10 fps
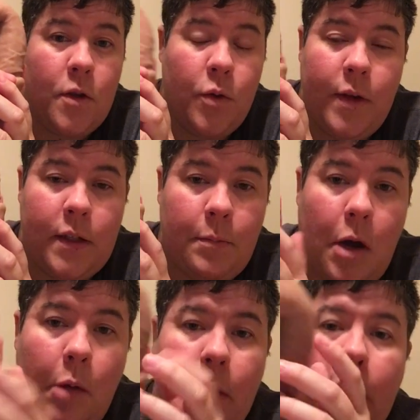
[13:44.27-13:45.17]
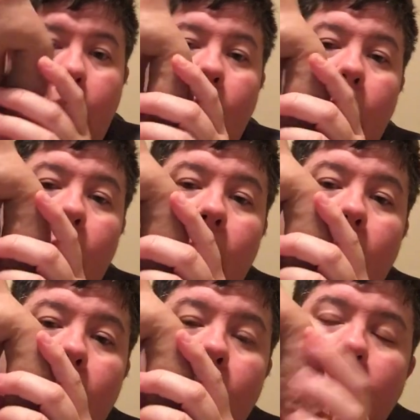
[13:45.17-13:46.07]
do things in public,
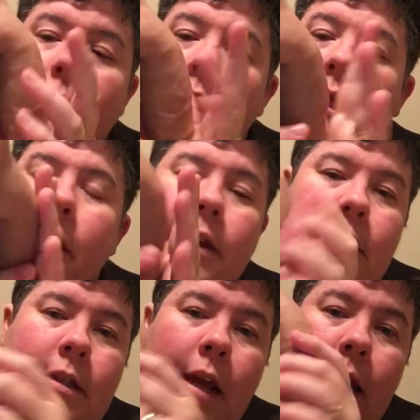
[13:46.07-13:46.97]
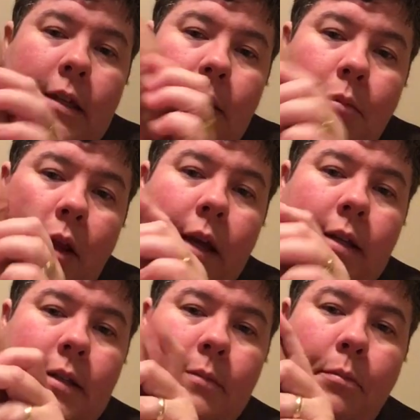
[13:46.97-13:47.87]
this stays in
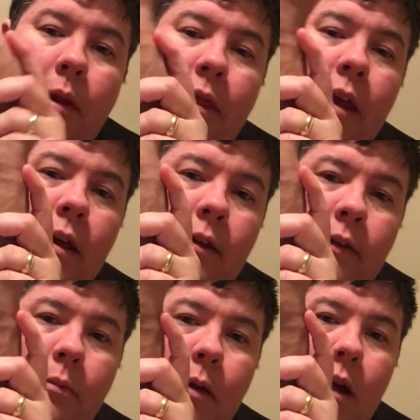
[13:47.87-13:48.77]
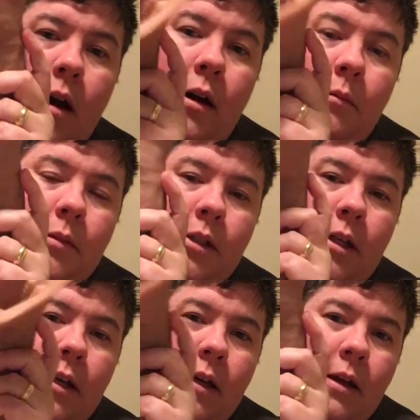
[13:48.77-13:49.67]
place, but this becomes
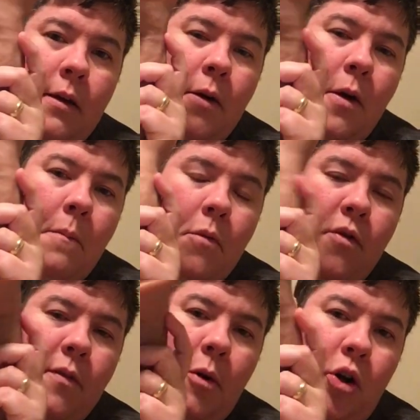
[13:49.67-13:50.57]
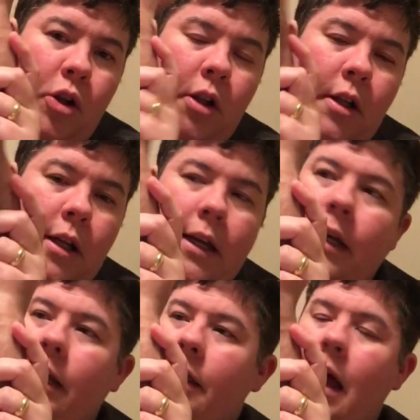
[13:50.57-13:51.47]
movable
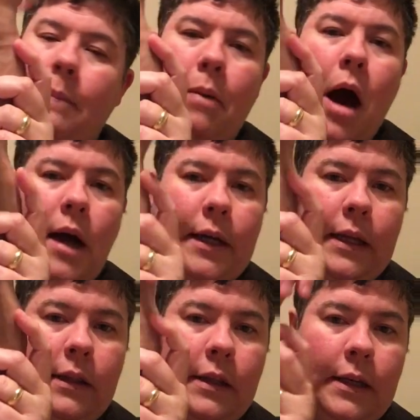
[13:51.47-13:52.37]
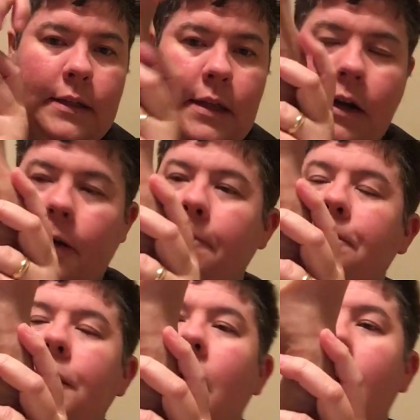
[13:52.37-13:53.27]
in that pocket that is there.
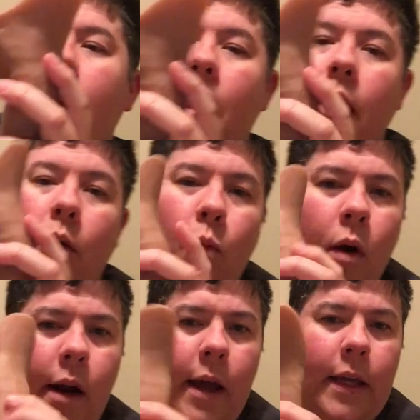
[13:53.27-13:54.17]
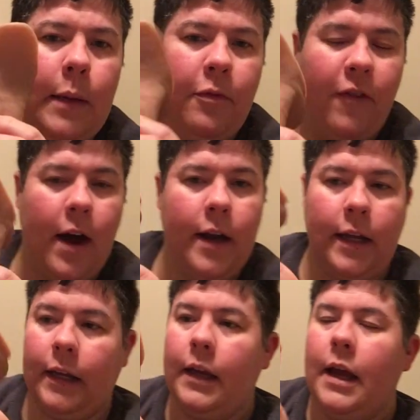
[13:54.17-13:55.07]
And what I keep
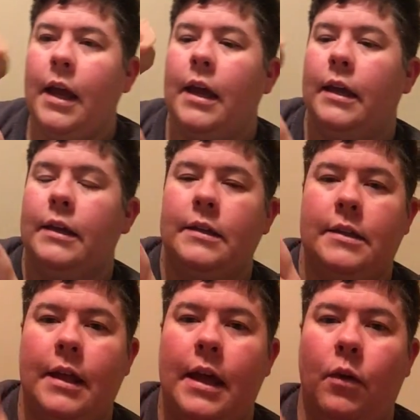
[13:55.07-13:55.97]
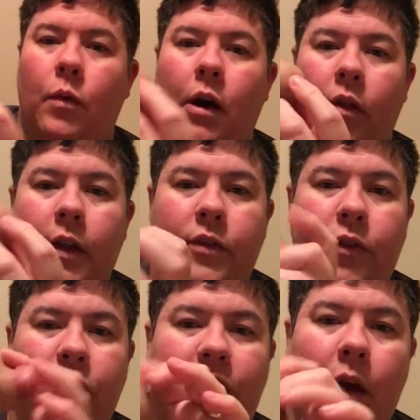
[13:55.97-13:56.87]
finding is that while this
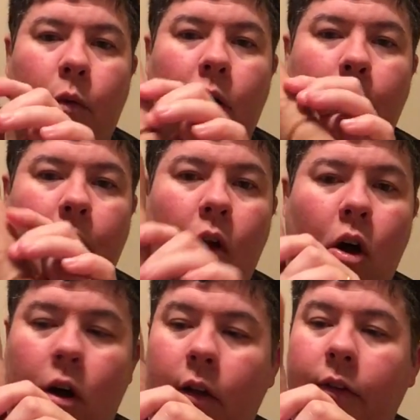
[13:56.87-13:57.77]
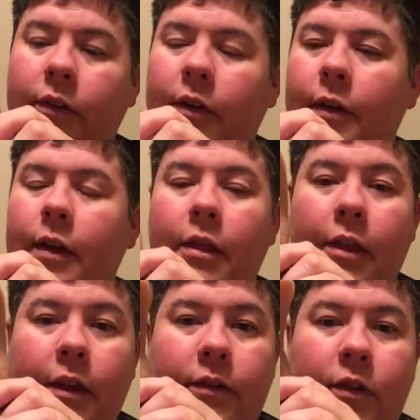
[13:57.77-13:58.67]
will stay where it belongs,
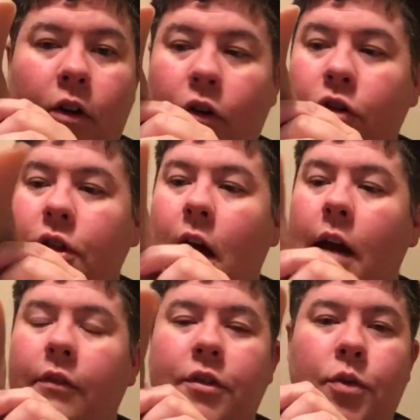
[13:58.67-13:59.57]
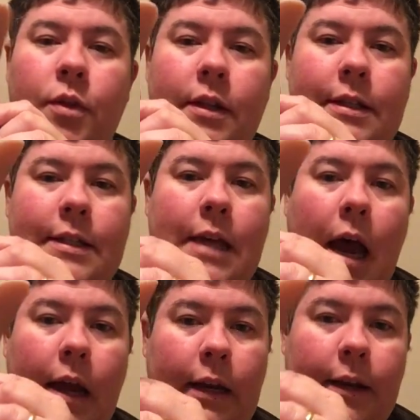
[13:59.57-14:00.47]
this turns kind of to the
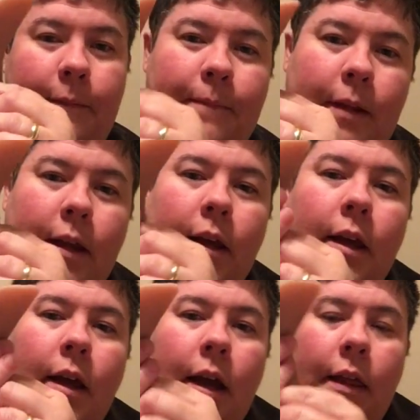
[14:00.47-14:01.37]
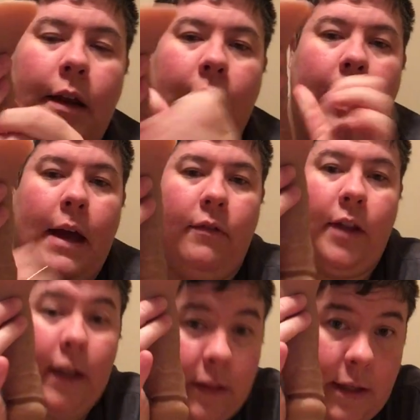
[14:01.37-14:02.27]
side. And then I have
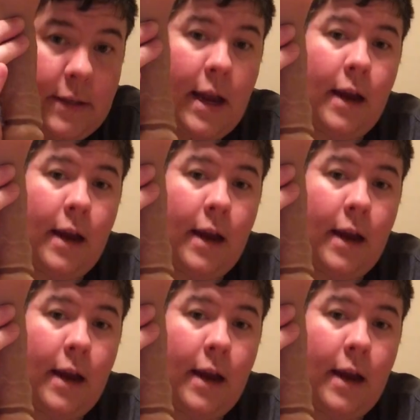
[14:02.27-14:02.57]
like this